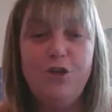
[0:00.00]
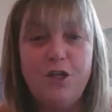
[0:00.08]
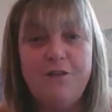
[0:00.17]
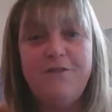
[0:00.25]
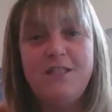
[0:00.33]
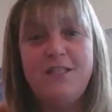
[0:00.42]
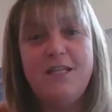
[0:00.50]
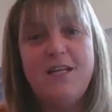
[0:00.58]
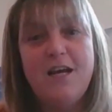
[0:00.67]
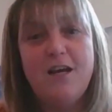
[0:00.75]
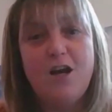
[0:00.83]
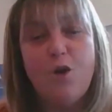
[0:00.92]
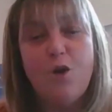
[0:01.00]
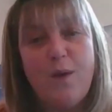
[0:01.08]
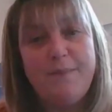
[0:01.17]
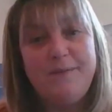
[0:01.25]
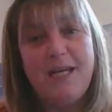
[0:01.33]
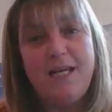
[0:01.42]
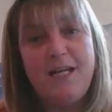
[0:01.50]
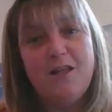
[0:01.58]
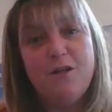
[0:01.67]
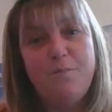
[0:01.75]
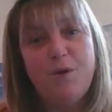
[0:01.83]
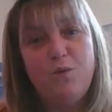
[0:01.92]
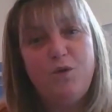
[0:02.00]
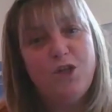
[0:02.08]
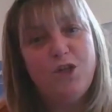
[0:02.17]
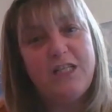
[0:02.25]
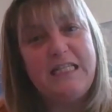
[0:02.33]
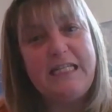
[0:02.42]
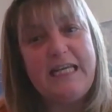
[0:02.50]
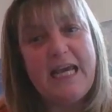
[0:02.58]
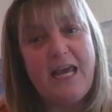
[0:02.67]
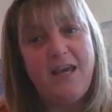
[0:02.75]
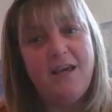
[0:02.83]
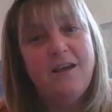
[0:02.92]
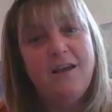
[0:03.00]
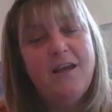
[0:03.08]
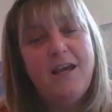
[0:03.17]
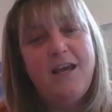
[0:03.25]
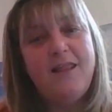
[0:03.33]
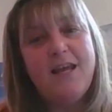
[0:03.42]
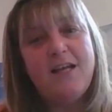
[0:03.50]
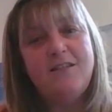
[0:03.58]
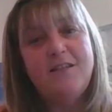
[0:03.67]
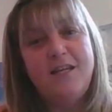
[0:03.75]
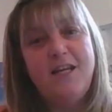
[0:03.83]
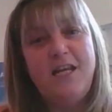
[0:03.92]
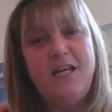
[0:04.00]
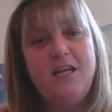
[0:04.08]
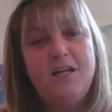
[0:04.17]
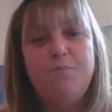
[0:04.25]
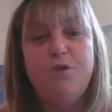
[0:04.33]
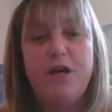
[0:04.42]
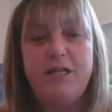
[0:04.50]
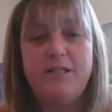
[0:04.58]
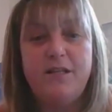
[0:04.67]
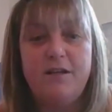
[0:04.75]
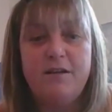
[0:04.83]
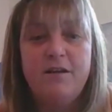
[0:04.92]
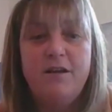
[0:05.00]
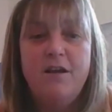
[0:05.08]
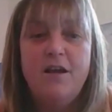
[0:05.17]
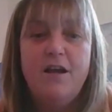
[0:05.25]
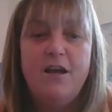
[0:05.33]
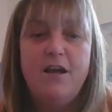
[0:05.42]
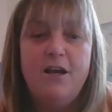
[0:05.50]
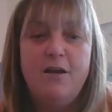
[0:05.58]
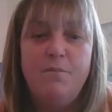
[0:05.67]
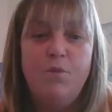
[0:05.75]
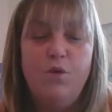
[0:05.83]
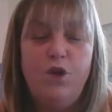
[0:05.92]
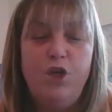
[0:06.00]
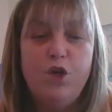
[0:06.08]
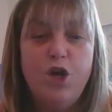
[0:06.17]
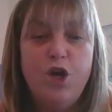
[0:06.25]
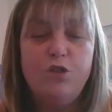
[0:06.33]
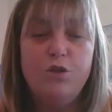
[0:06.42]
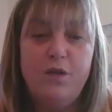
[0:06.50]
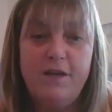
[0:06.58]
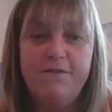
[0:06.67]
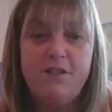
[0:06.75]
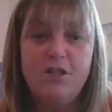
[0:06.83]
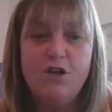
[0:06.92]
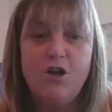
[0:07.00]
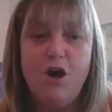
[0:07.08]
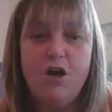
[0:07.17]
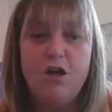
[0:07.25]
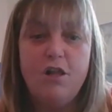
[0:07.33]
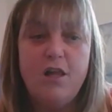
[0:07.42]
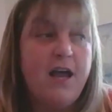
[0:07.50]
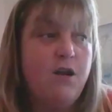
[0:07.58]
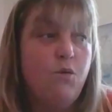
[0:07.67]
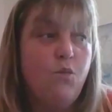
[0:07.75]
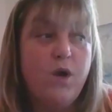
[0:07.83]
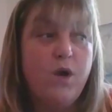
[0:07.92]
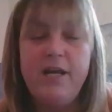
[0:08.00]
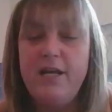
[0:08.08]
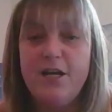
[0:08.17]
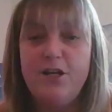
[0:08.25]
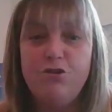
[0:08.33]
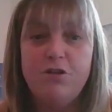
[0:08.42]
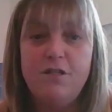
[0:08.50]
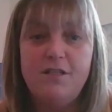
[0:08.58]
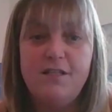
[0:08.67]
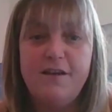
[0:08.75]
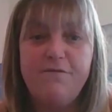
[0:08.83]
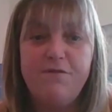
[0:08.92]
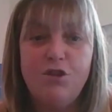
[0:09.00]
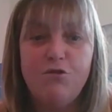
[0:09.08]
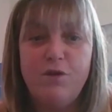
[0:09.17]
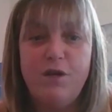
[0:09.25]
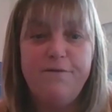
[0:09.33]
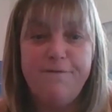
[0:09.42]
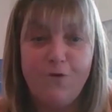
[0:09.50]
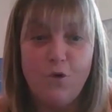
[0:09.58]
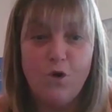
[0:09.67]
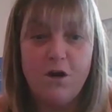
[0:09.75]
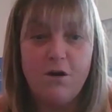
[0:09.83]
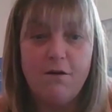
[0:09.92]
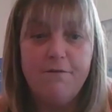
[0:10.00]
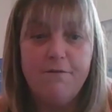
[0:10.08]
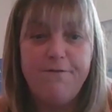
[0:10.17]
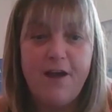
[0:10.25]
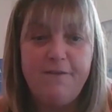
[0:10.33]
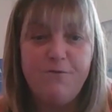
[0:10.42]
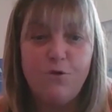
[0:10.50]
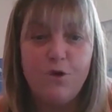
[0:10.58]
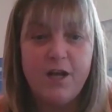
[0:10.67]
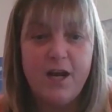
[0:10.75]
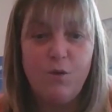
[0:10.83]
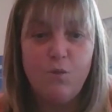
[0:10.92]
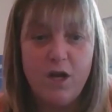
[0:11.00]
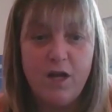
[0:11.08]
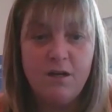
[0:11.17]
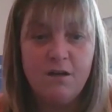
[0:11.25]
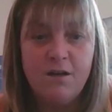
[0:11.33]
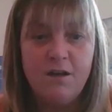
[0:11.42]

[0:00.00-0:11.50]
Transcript: can visit our website at leboat.ca, and that's Canadian pricing. You can also give us a call at 1-800-734-5491,